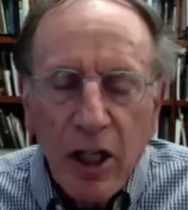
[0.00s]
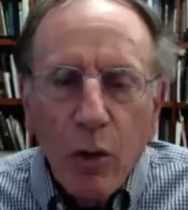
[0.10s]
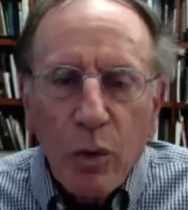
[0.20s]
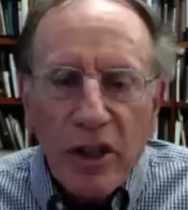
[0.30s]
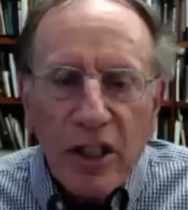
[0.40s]

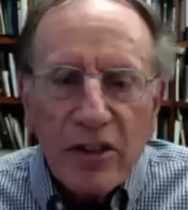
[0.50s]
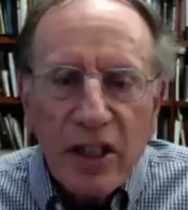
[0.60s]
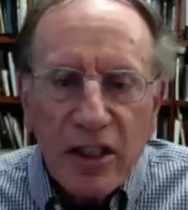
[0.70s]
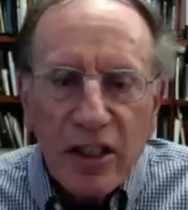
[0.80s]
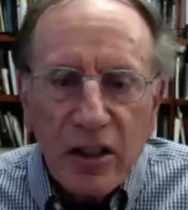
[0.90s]
with the
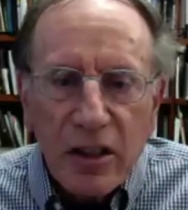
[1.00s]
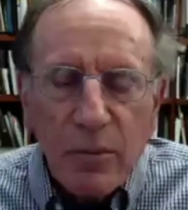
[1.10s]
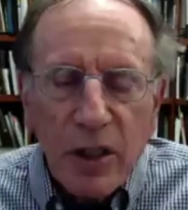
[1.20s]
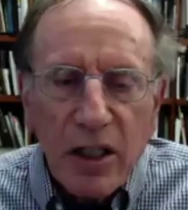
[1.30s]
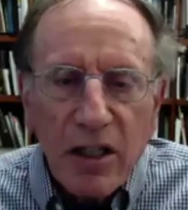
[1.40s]
intent to
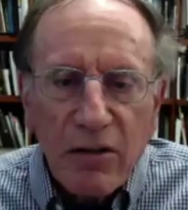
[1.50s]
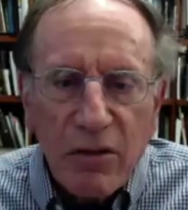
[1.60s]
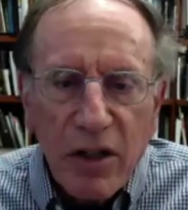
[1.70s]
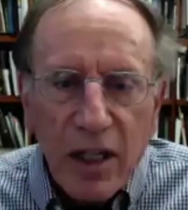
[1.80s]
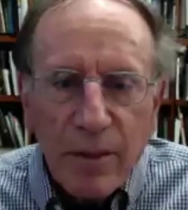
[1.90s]
commit a crime